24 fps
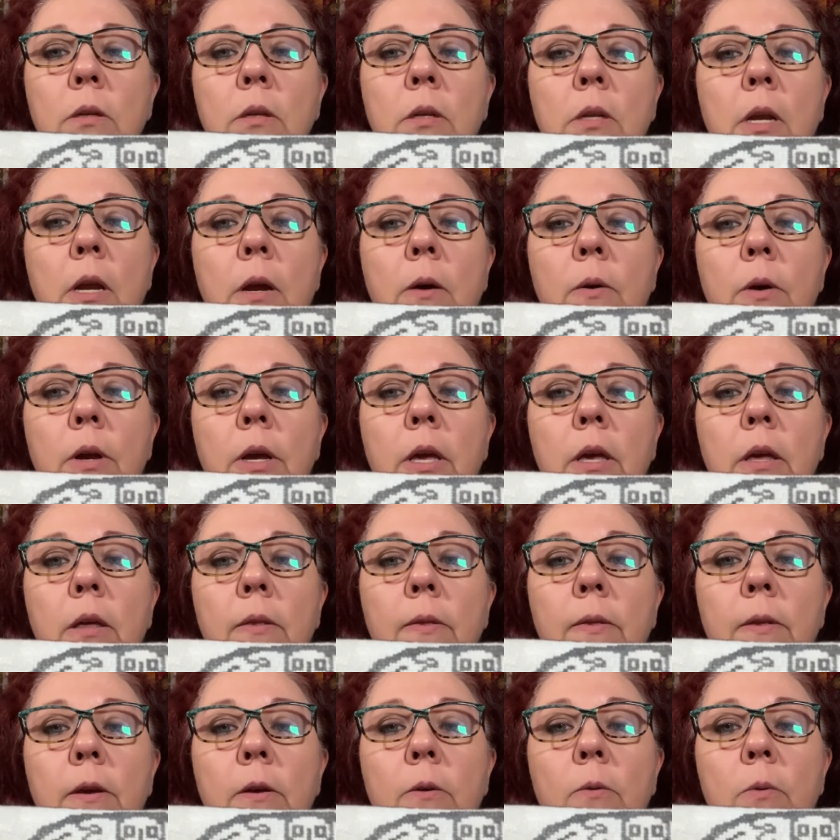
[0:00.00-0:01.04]
now I
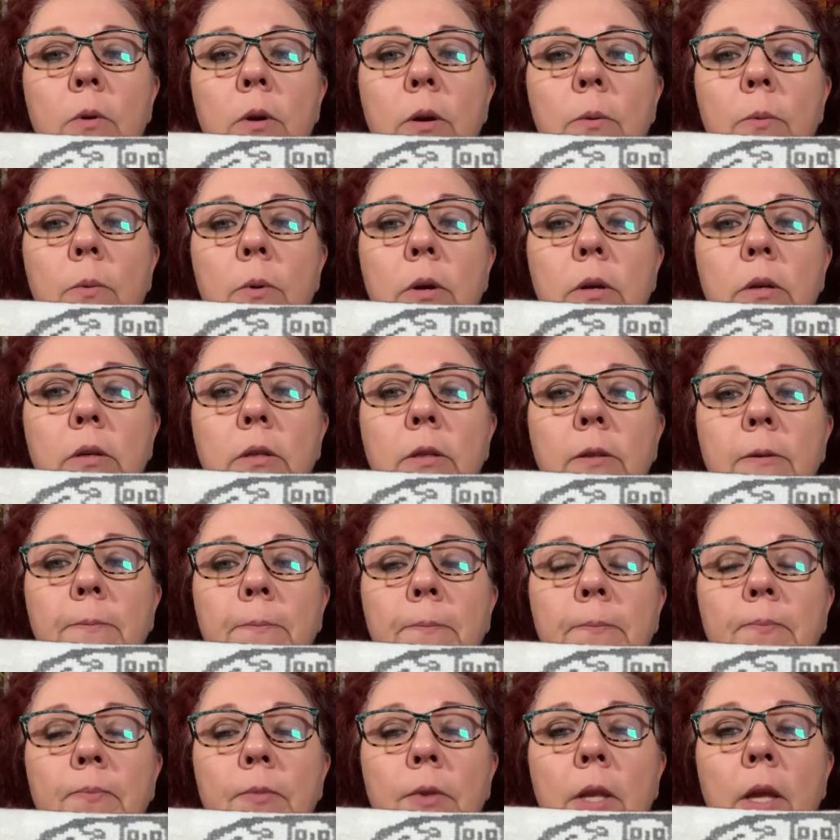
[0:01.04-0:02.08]
can't think what it was
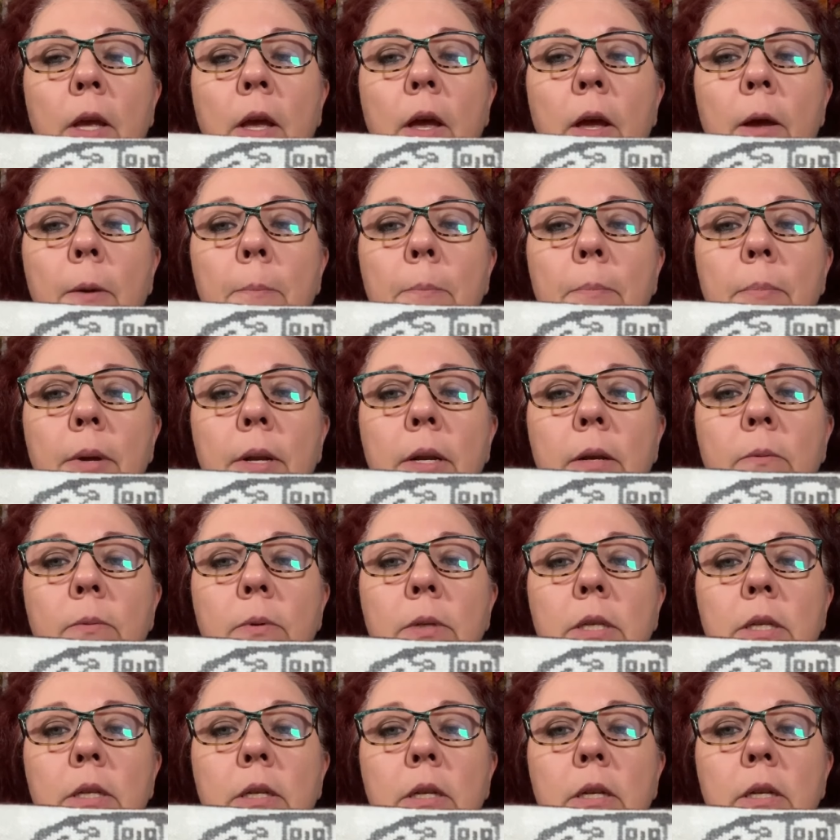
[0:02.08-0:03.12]
but it
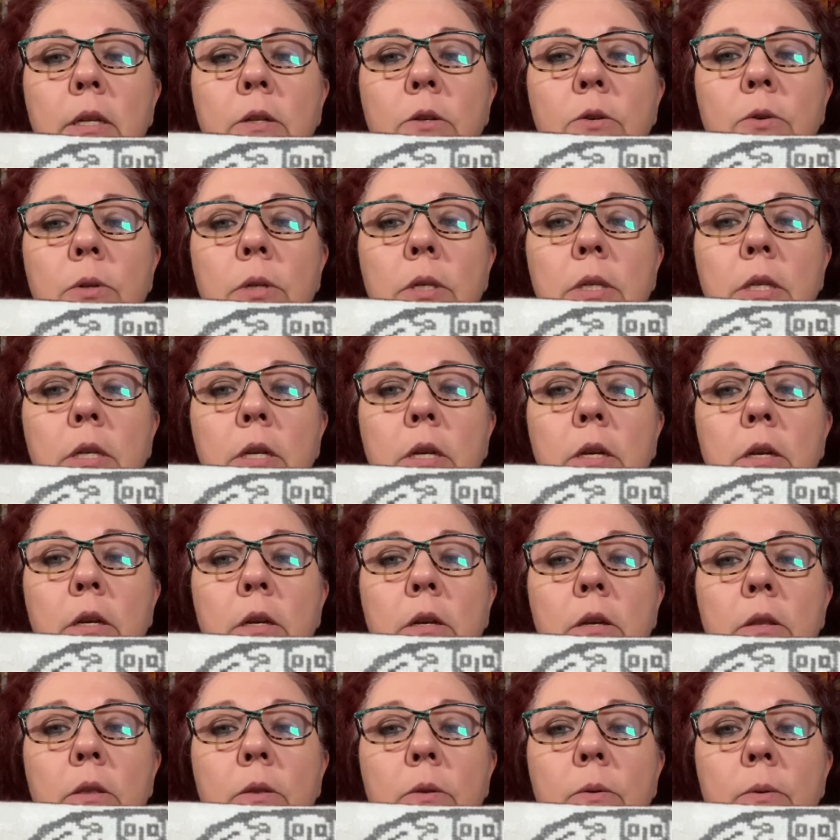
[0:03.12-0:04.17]
was an
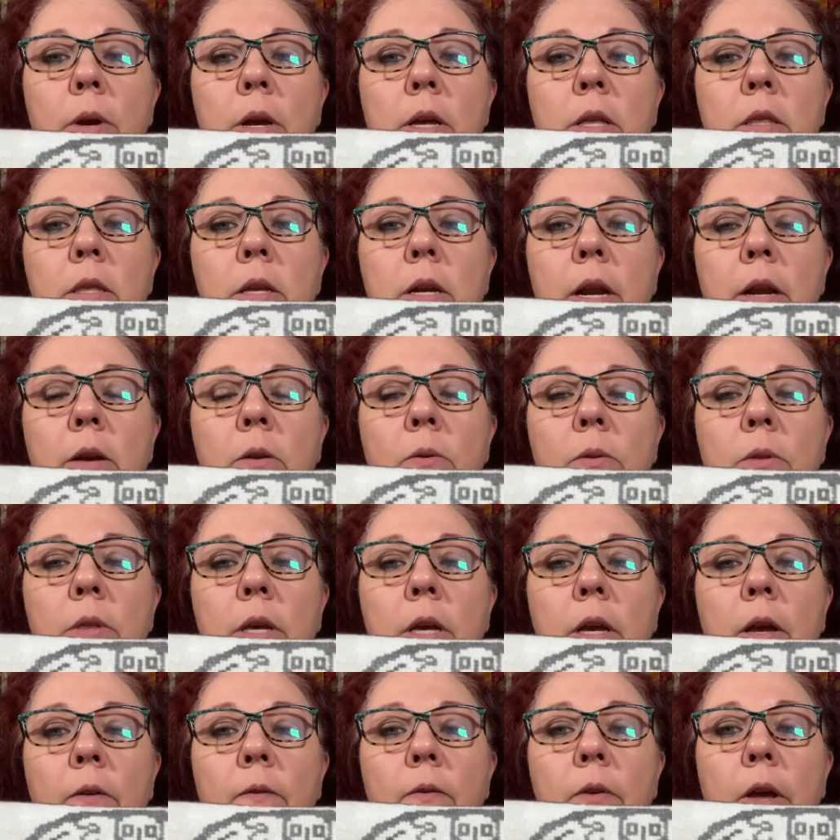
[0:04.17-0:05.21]
interesting thread that I don't
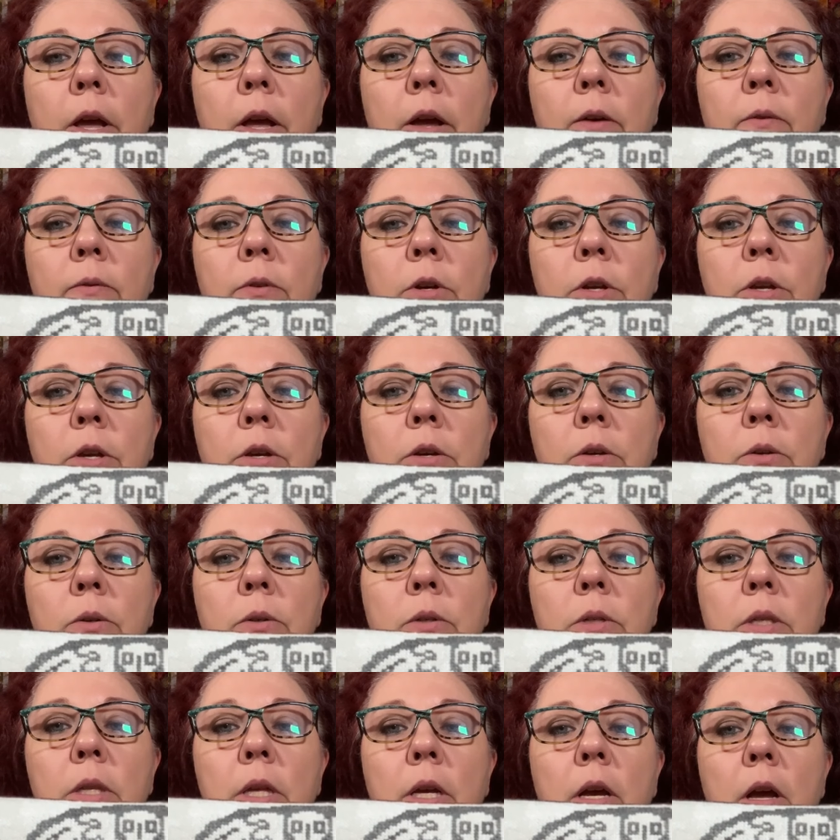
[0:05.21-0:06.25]
think I've ever
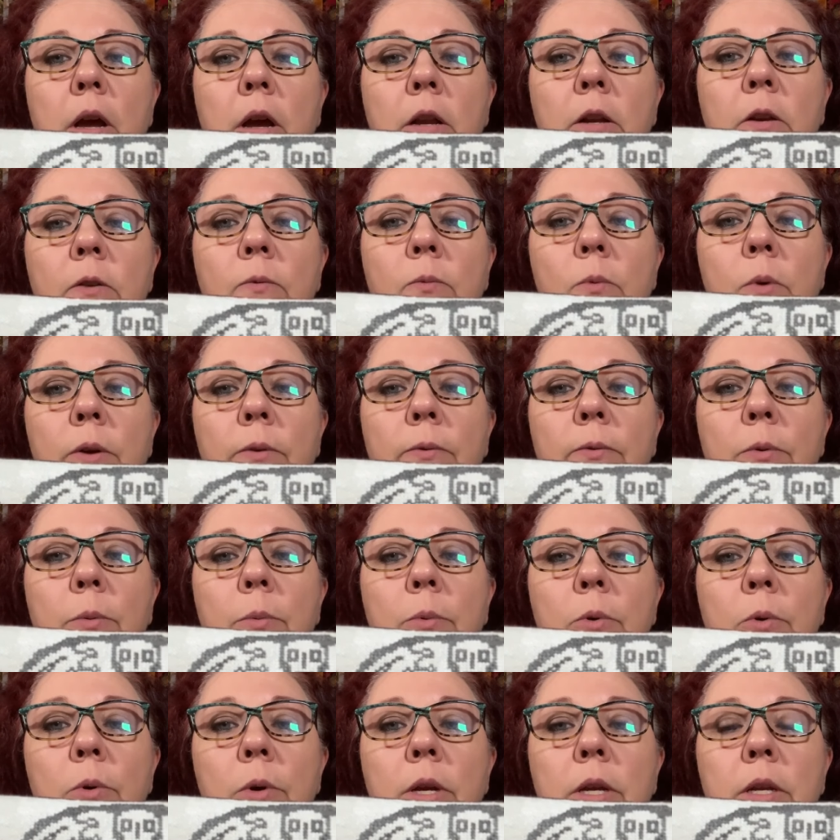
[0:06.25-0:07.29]
used that kind of went
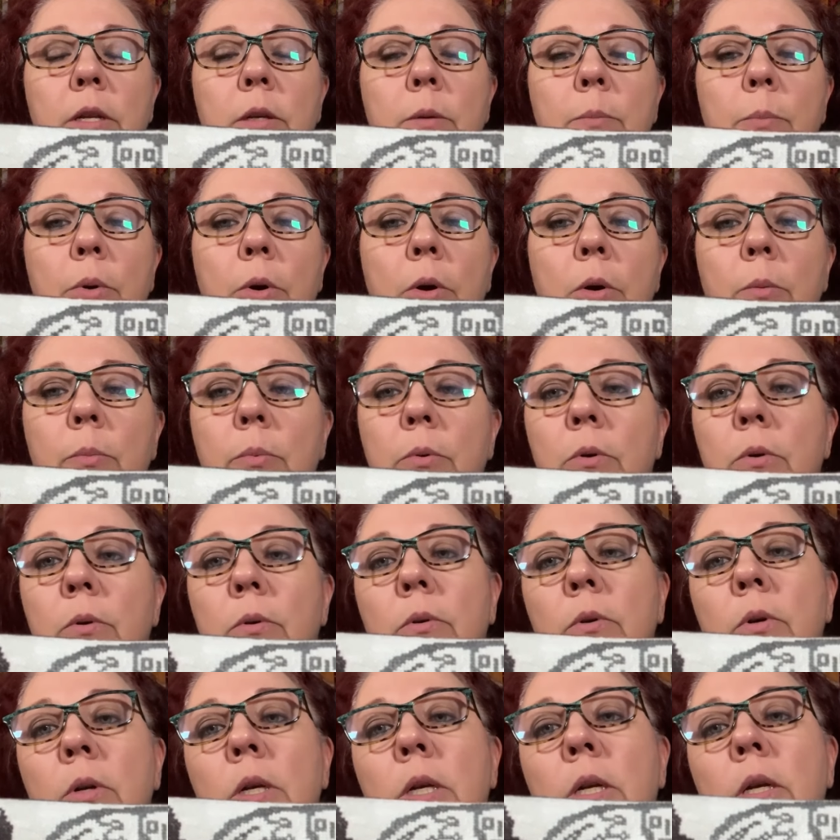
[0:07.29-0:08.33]
from green to
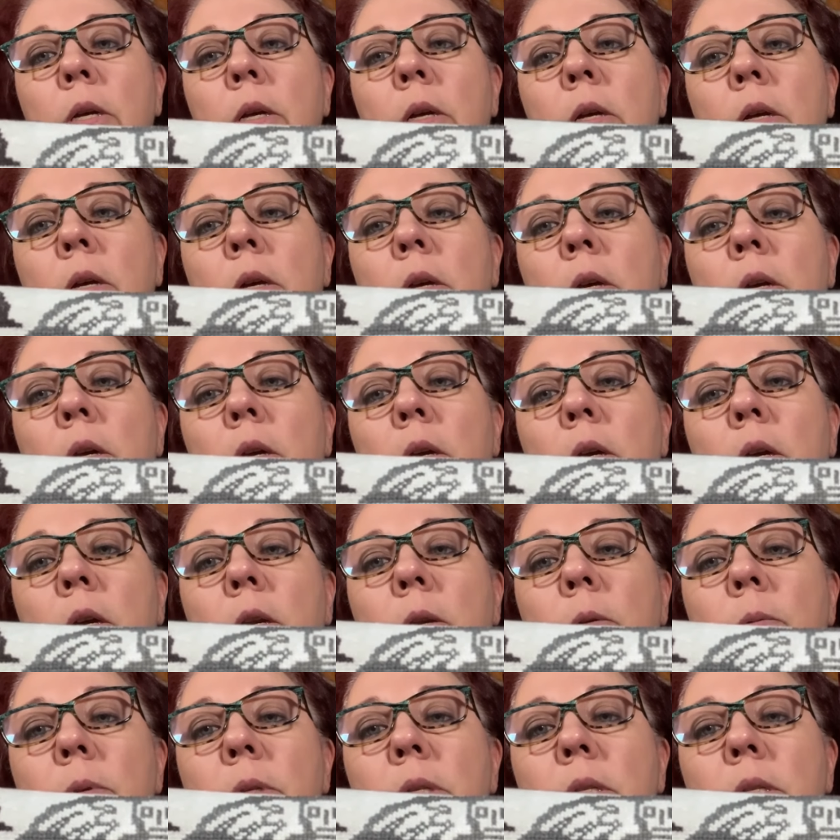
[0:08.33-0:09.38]
purple. It was